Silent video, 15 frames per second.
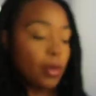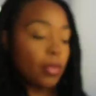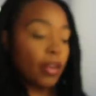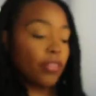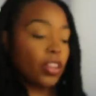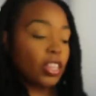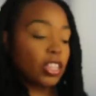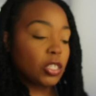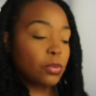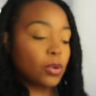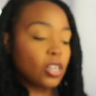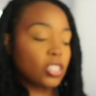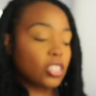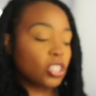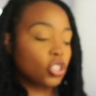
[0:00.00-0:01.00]
but i feel like this
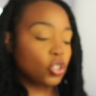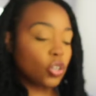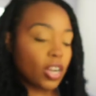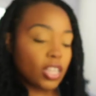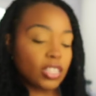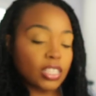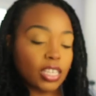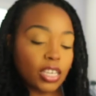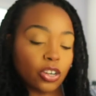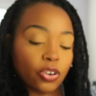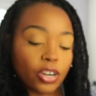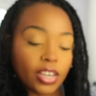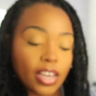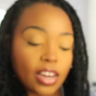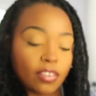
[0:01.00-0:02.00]
person is trying to get
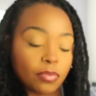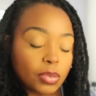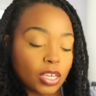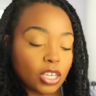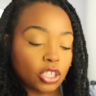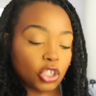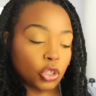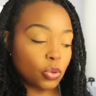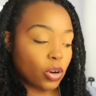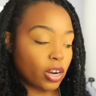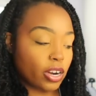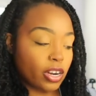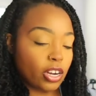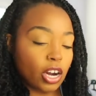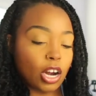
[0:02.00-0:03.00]
creative because you
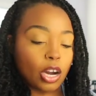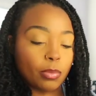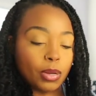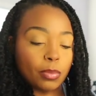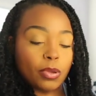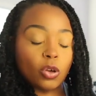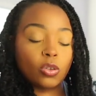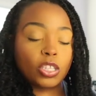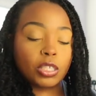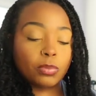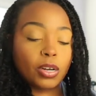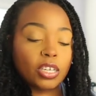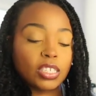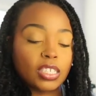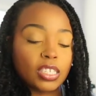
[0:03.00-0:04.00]
are in hermit mode this
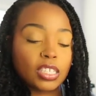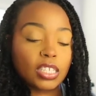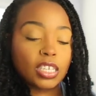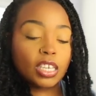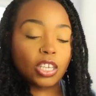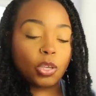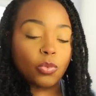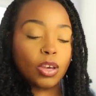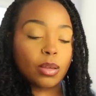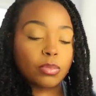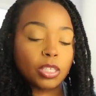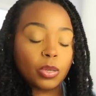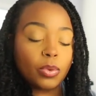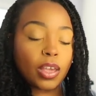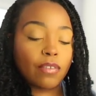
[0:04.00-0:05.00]
person is looking you up
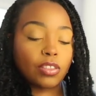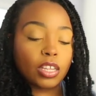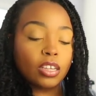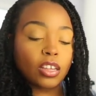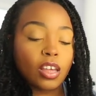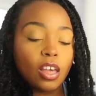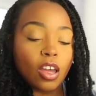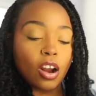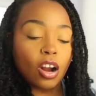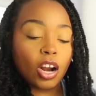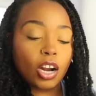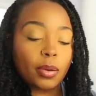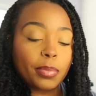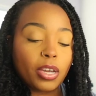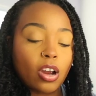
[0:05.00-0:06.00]
so we have the
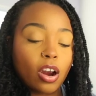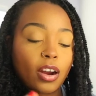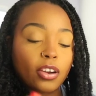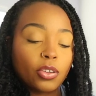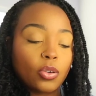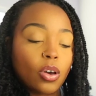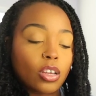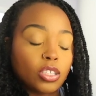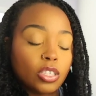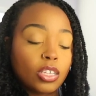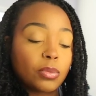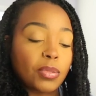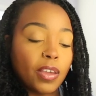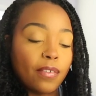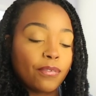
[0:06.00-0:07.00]
hermit card you also
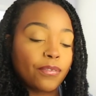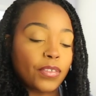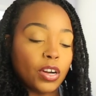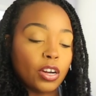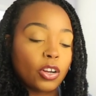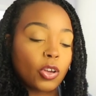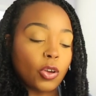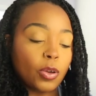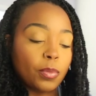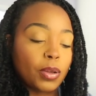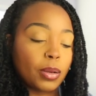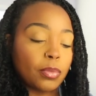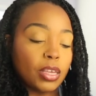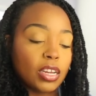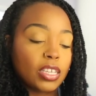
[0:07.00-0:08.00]
could be a virgo
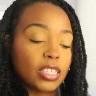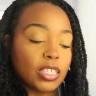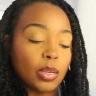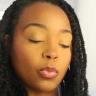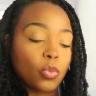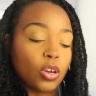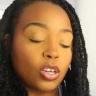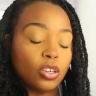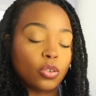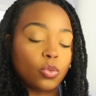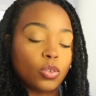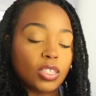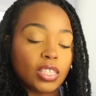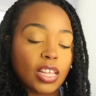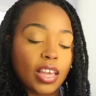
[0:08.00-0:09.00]
but i'm getting someone
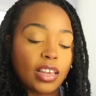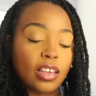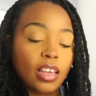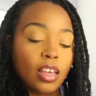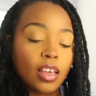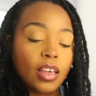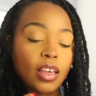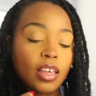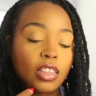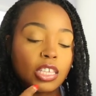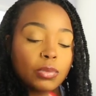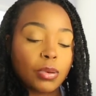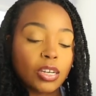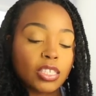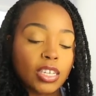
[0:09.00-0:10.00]
who's like
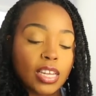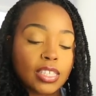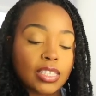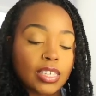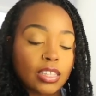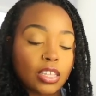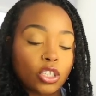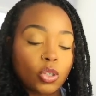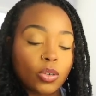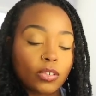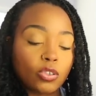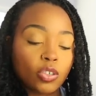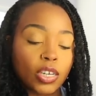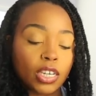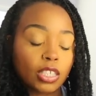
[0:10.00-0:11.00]
this person has seen that you
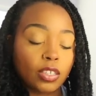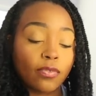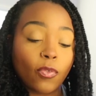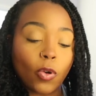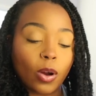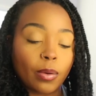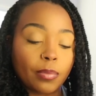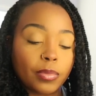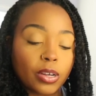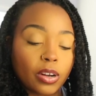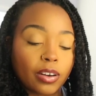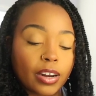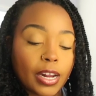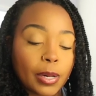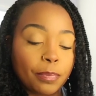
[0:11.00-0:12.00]
have transformed
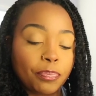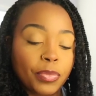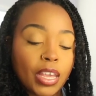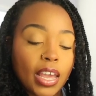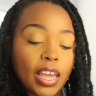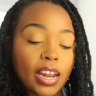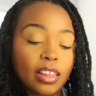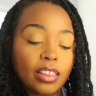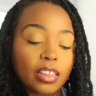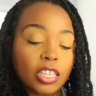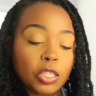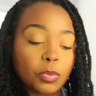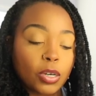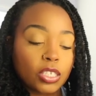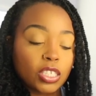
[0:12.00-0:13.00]
all right and i think
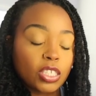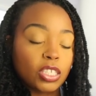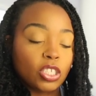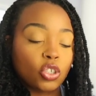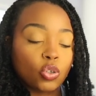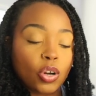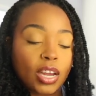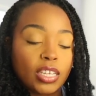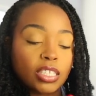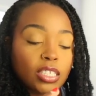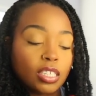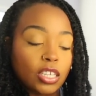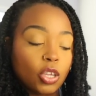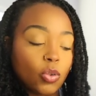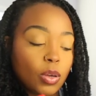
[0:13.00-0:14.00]
this person is is trying
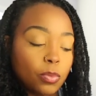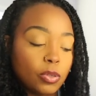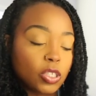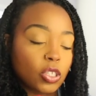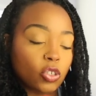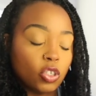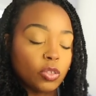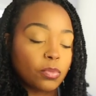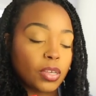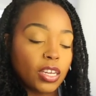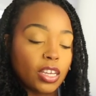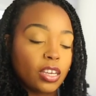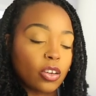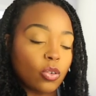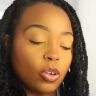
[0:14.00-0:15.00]
to look you up on social
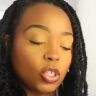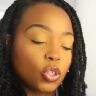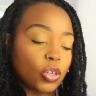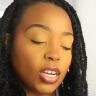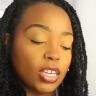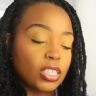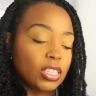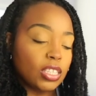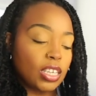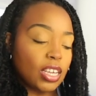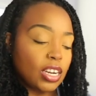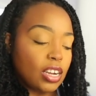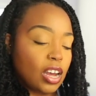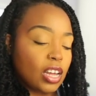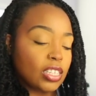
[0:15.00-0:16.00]
media or trying to
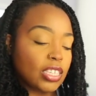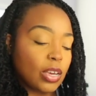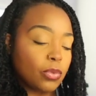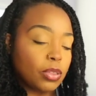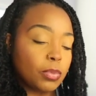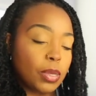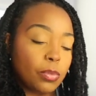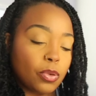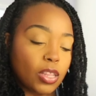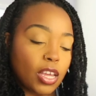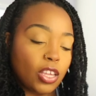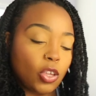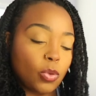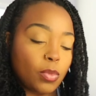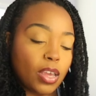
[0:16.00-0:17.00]
get in contact with people
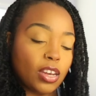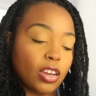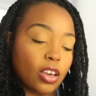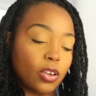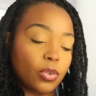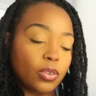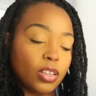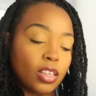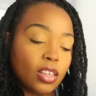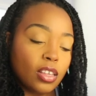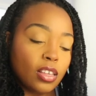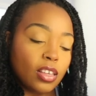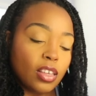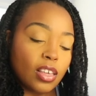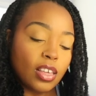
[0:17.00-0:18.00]
that you may know.
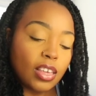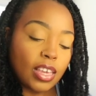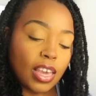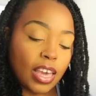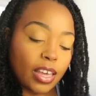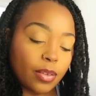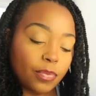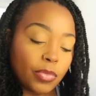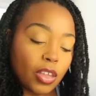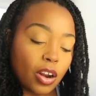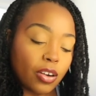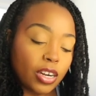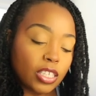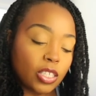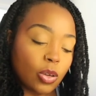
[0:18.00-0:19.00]
Yeah.
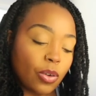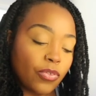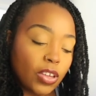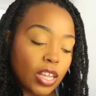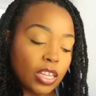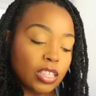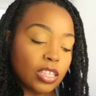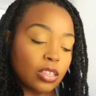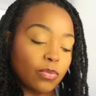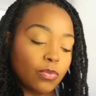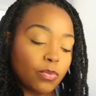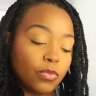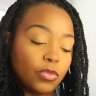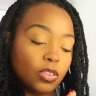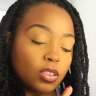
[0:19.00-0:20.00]
All right. So I feel like the,
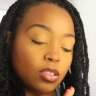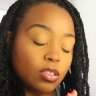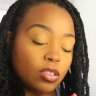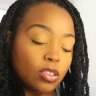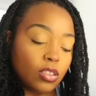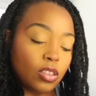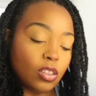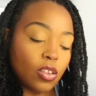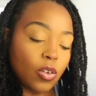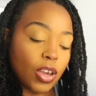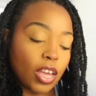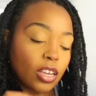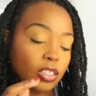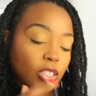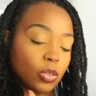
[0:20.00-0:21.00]

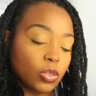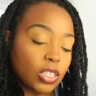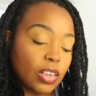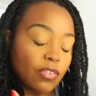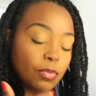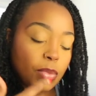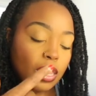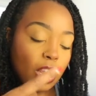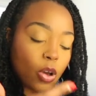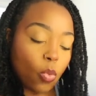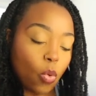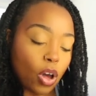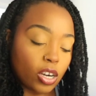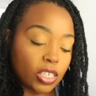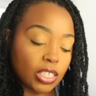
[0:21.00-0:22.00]
okay, so it's giving me like a
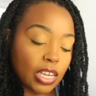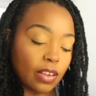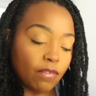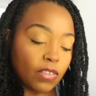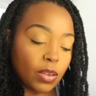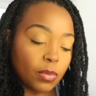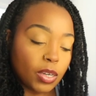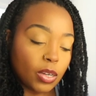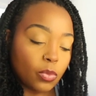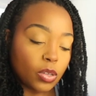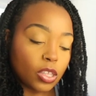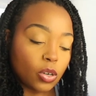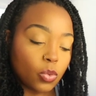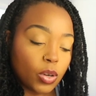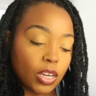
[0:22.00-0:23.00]
water sign feminine
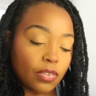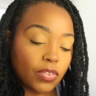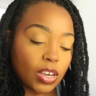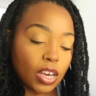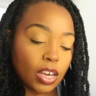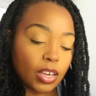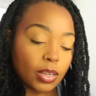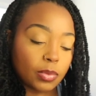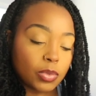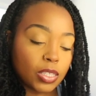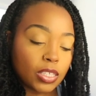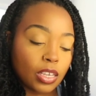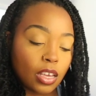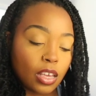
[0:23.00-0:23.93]
with the queen of cups